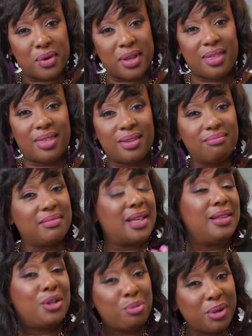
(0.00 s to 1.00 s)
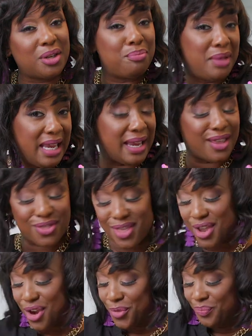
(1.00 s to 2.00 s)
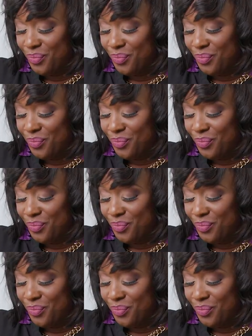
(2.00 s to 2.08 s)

with a little bit of meat in there.